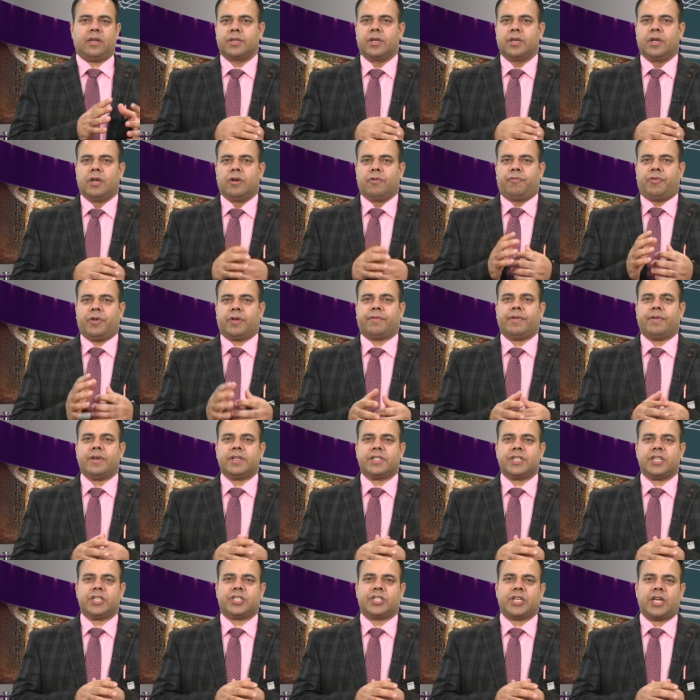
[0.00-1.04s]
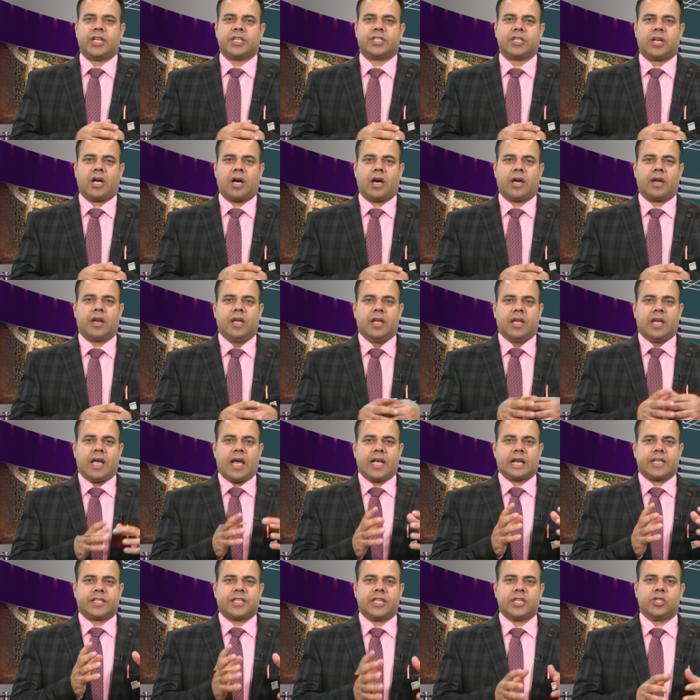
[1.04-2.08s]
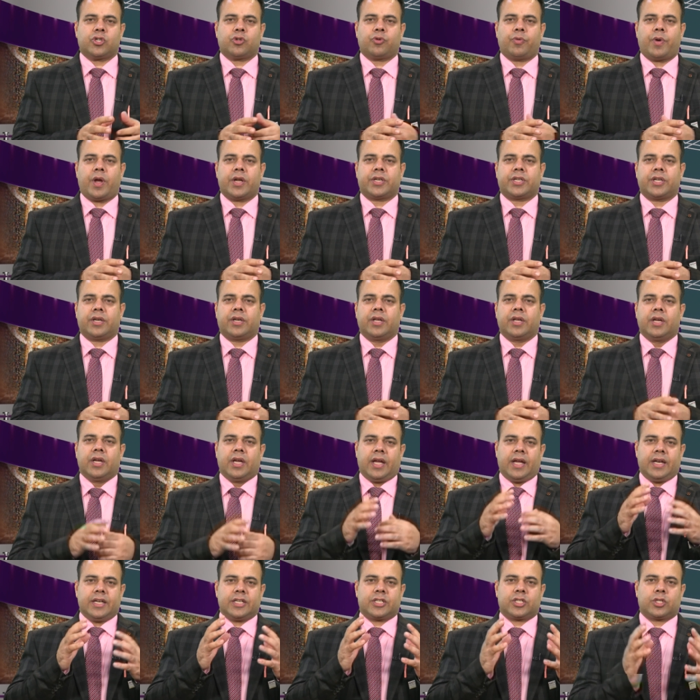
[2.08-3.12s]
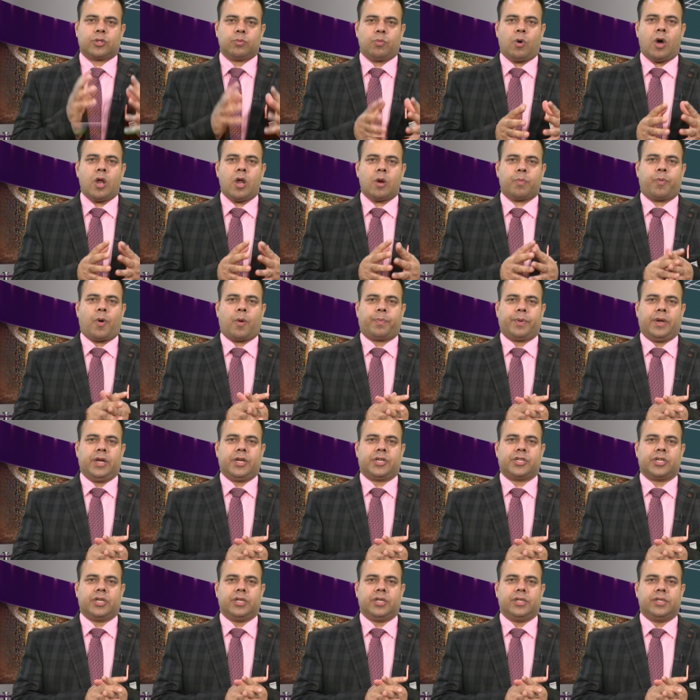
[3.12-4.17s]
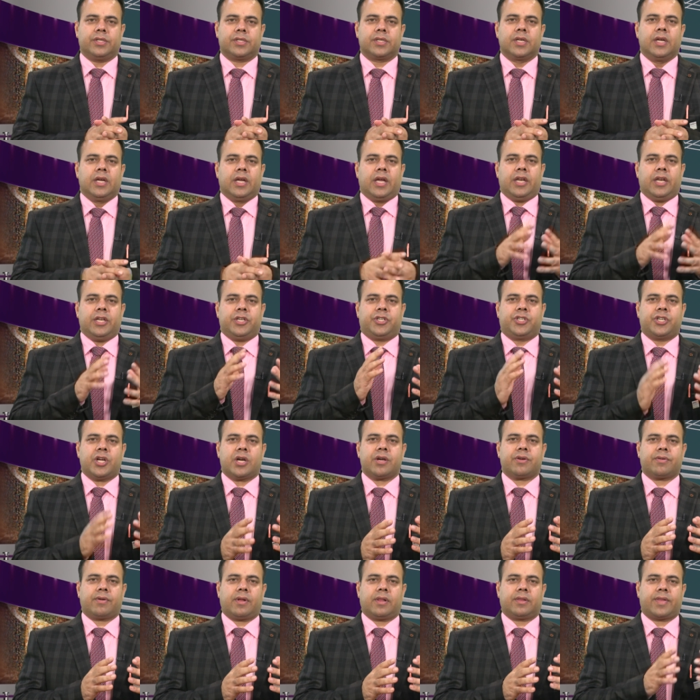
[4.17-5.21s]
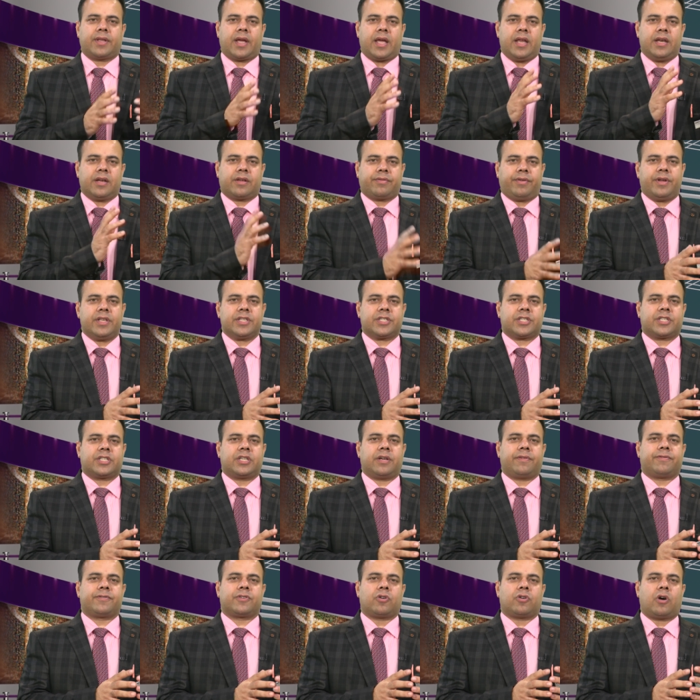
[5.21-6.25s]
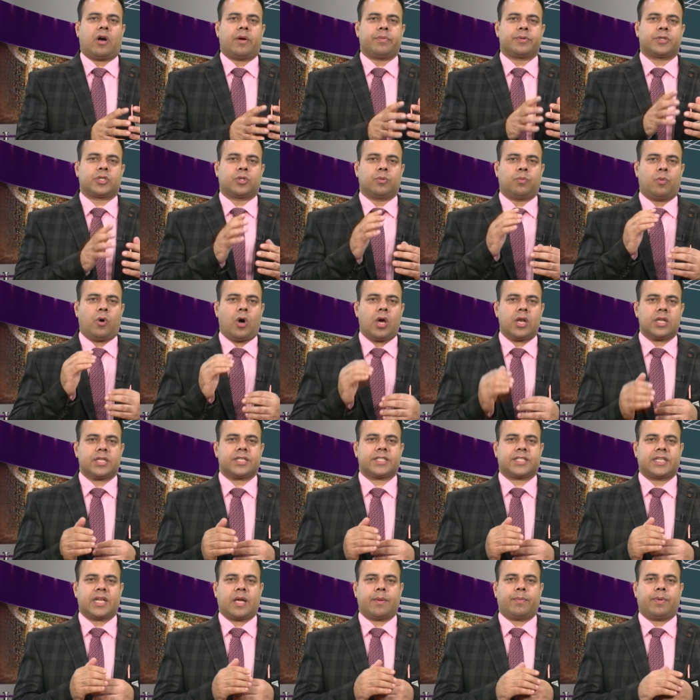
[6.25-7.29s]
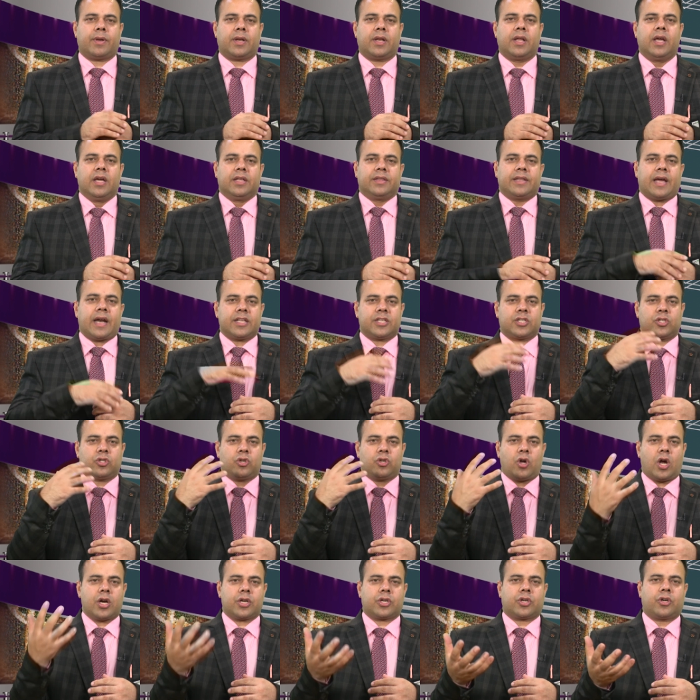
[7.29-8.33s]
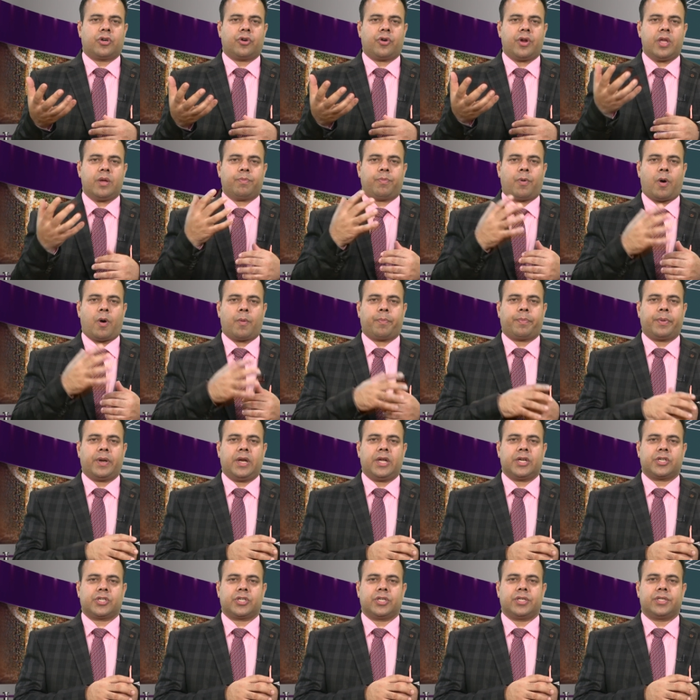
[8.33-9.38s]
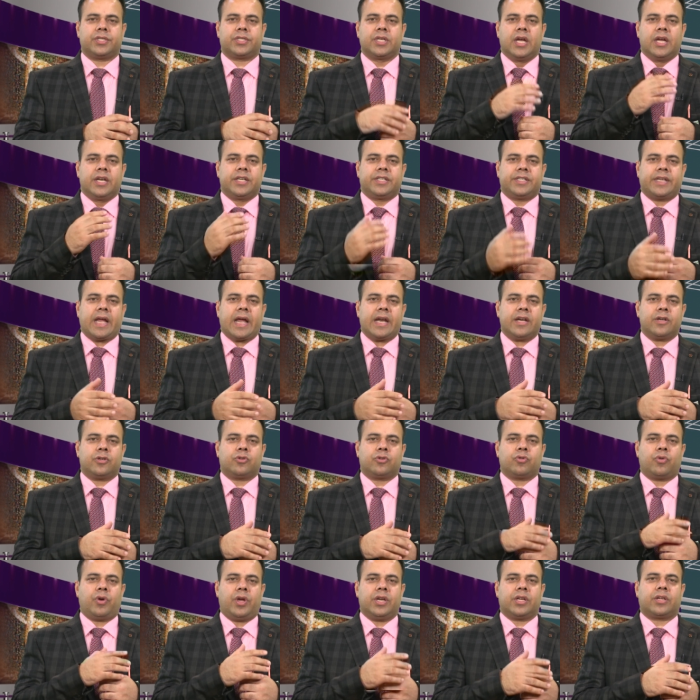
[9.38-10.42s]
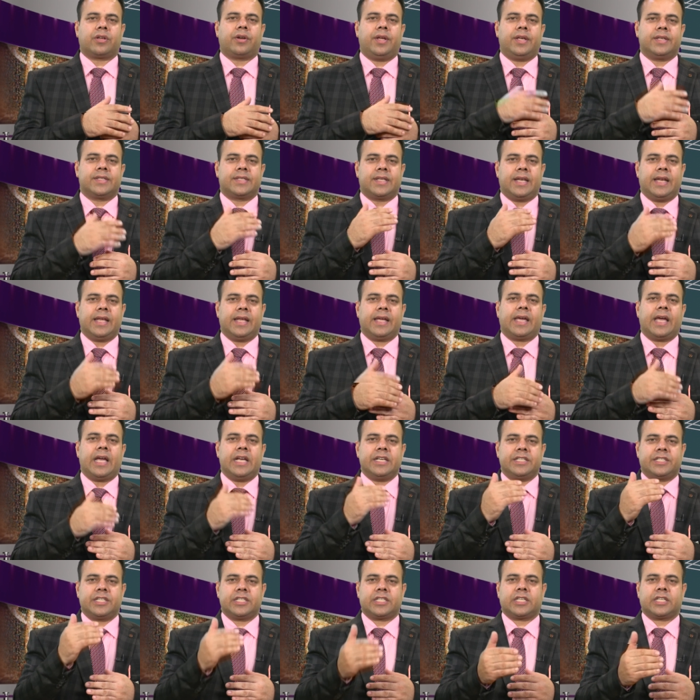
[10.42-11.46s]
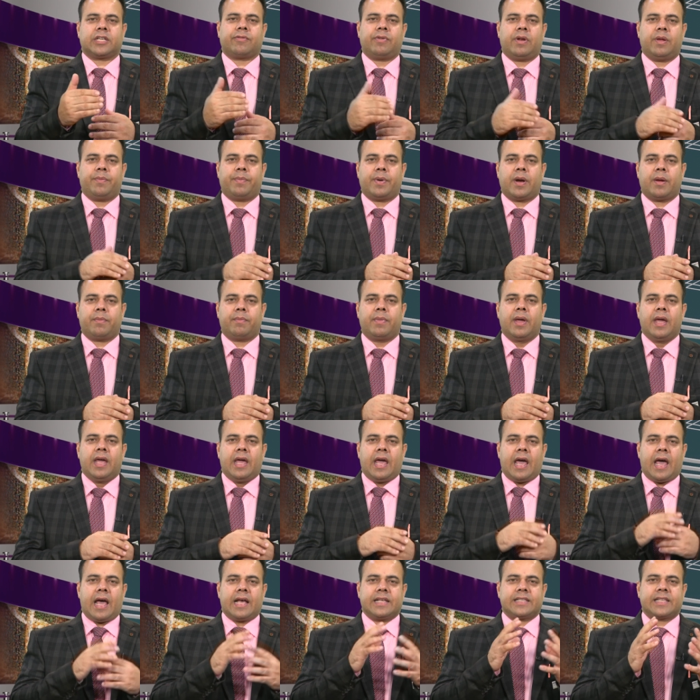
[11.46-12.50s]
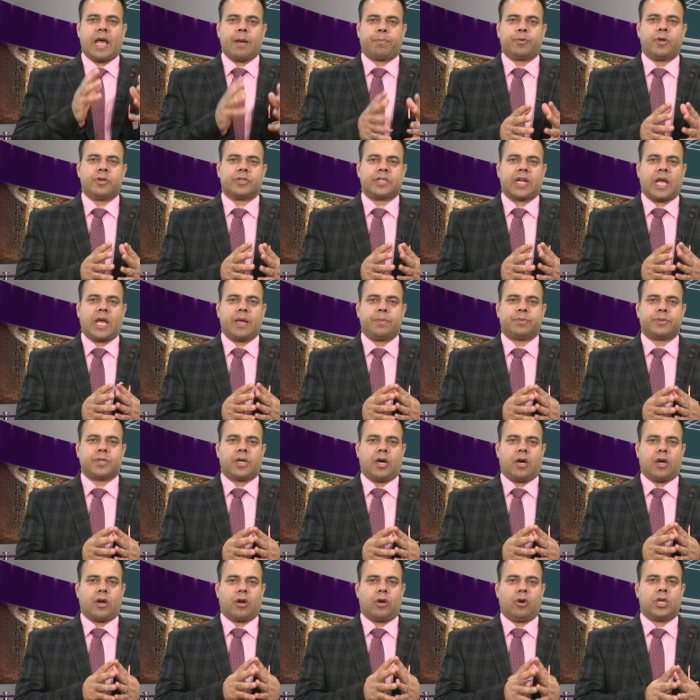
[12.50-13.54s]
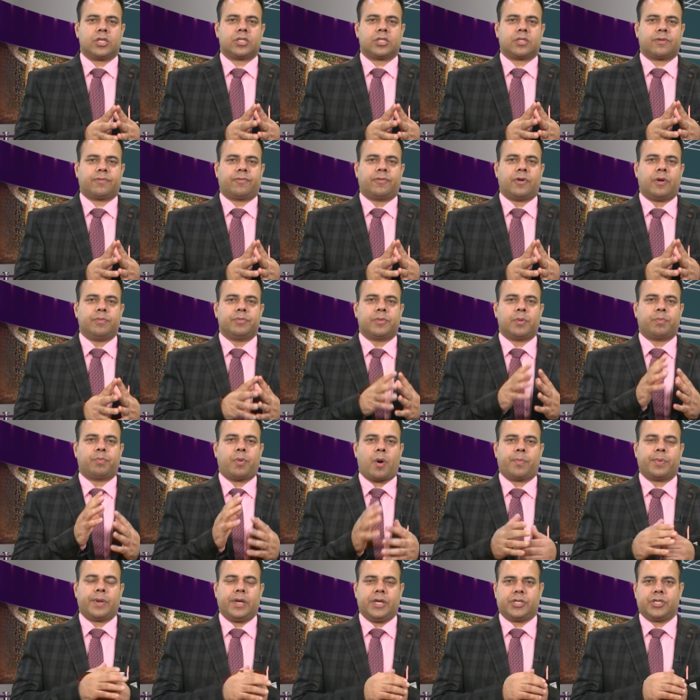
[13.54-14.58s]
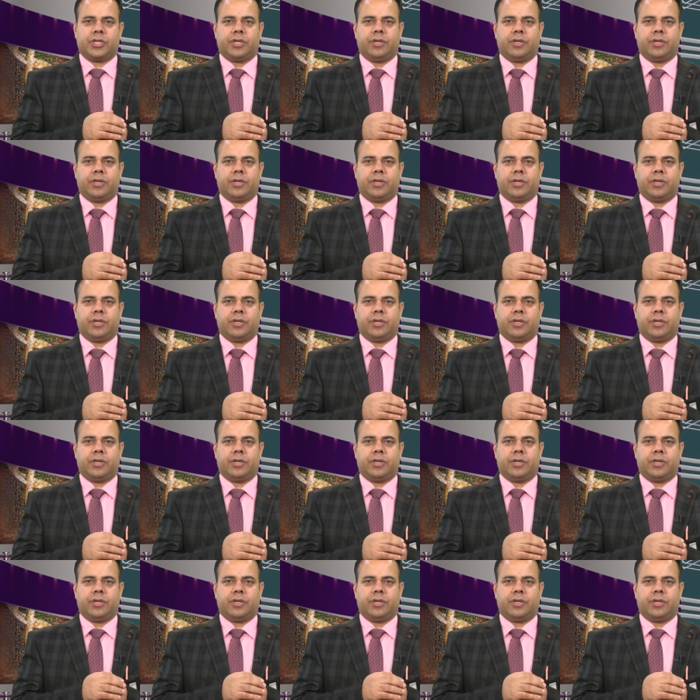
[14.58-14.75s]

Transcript: Frequency changes are accentuated in small populations. In general, the increased drift of small, stable, that is not growing populations tend to increase linkage disequilibrium as haplotypes are lost from the population.